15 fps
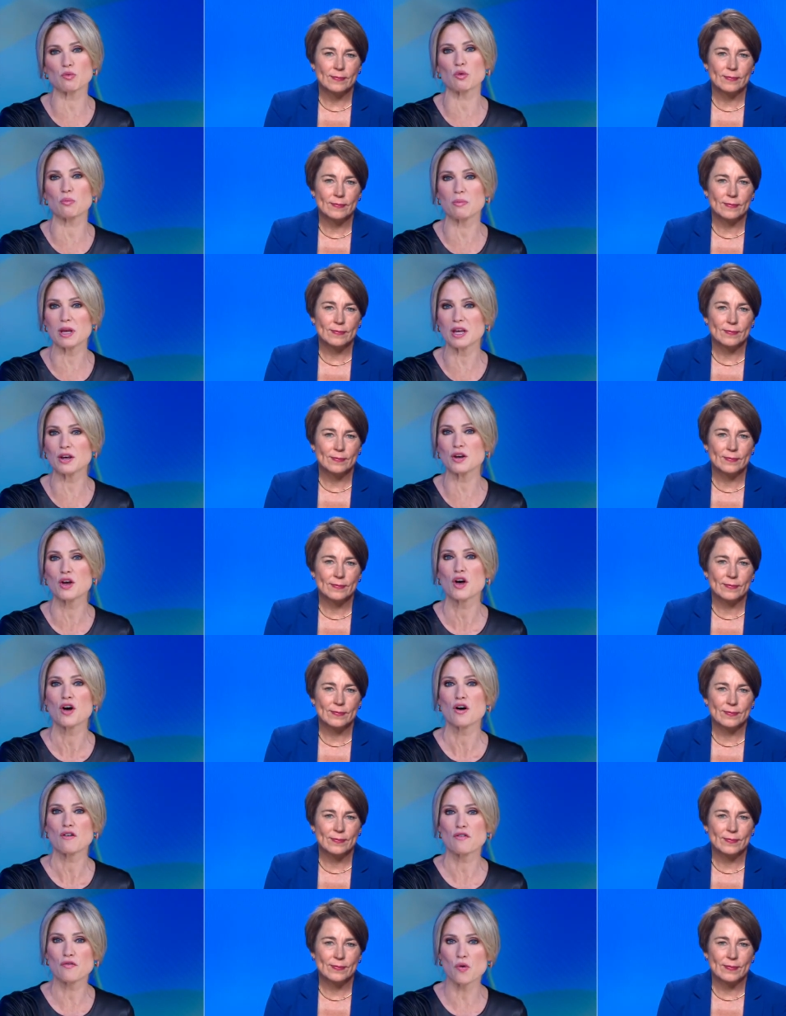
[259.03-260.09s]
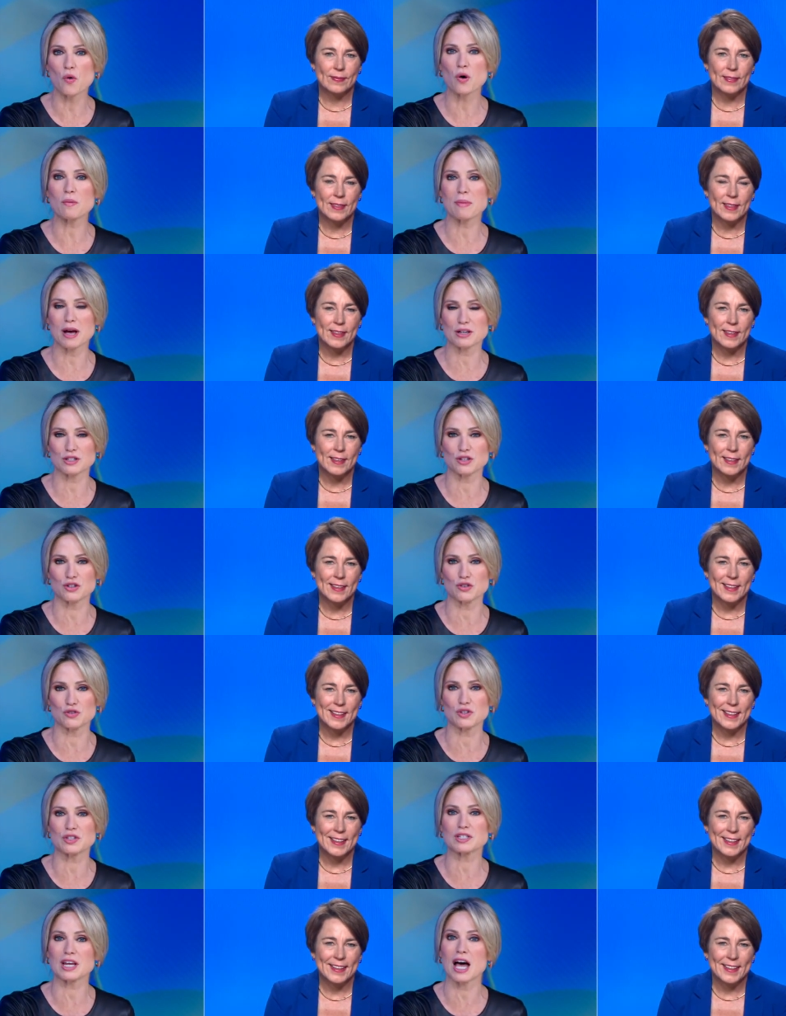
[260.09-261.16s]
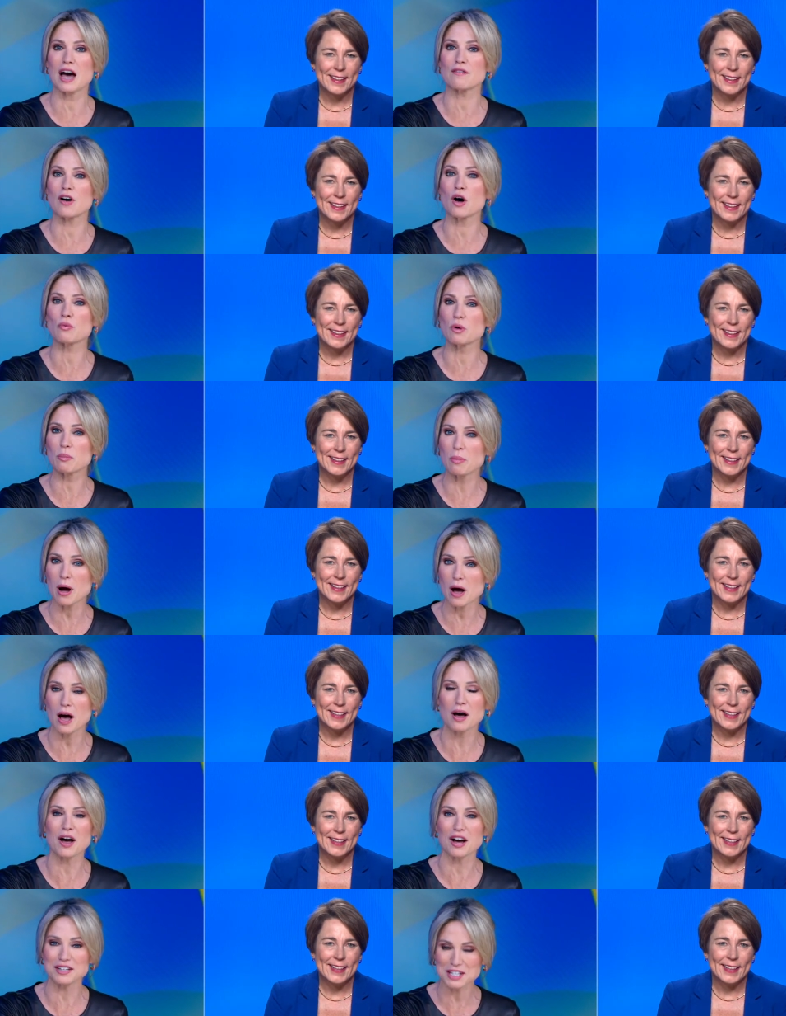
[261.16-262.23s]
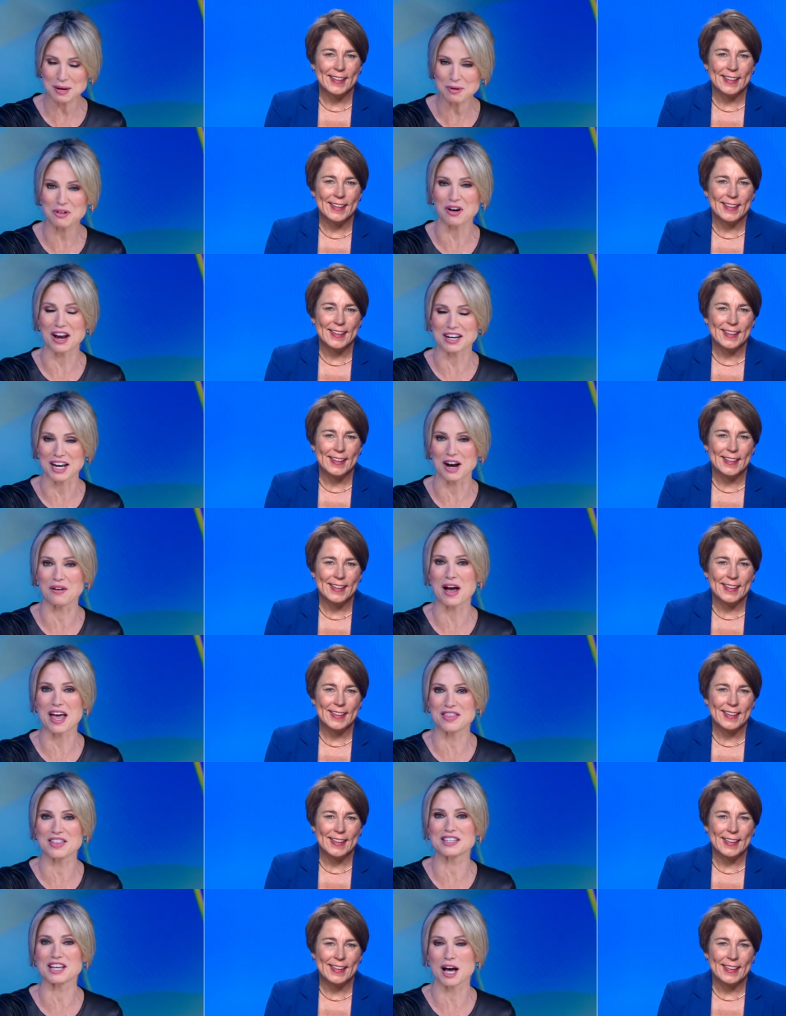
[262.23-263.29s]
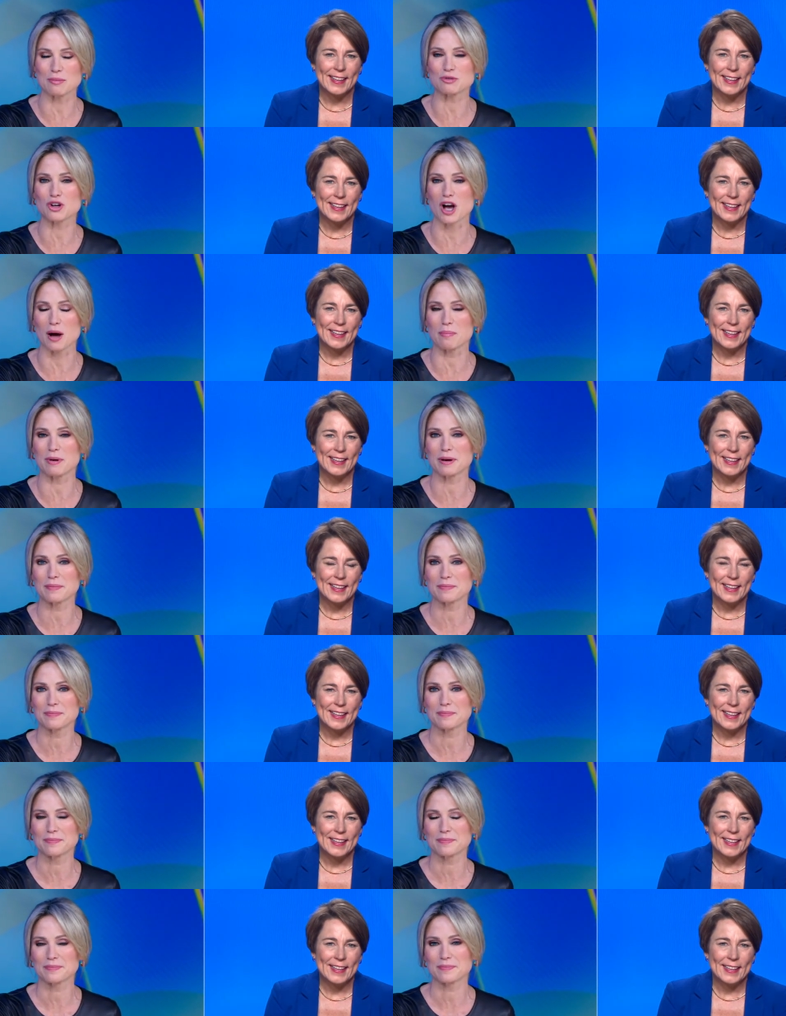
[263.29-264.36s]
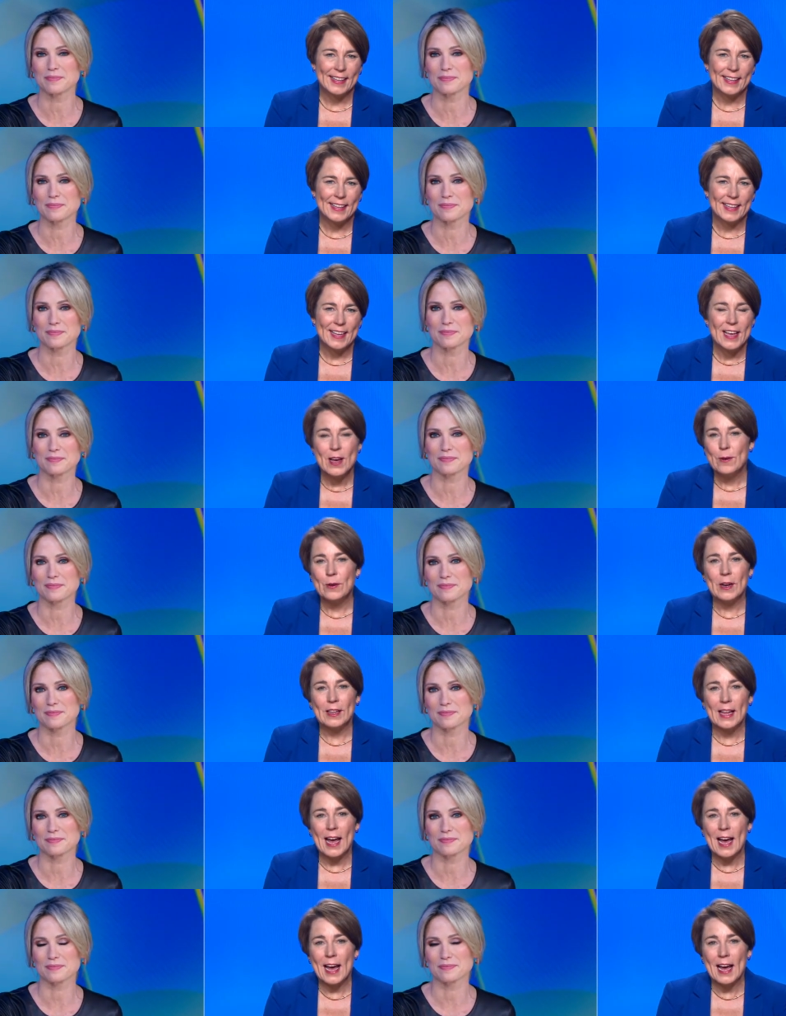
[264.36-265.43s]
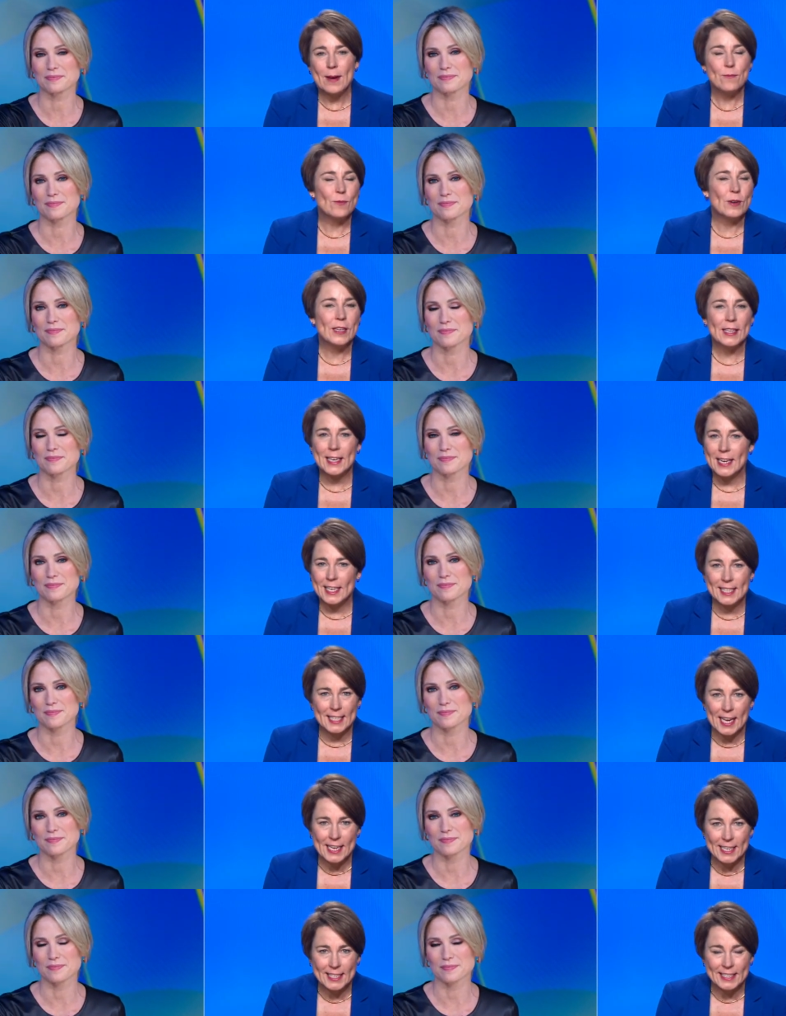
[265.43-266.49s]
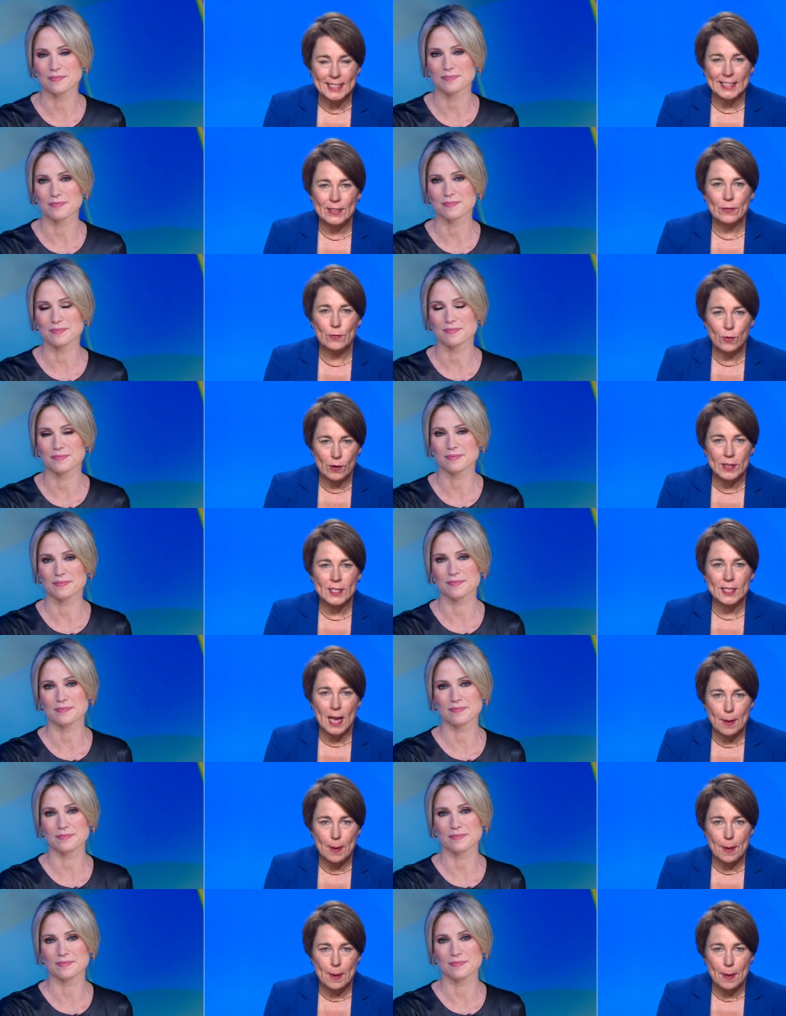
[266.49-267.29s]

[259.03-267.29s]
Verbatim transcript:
Speaker 1: will mean for Massachusetts to have a, a Democrat now in the top job?
Speaker 2: Well, I'm really excited for this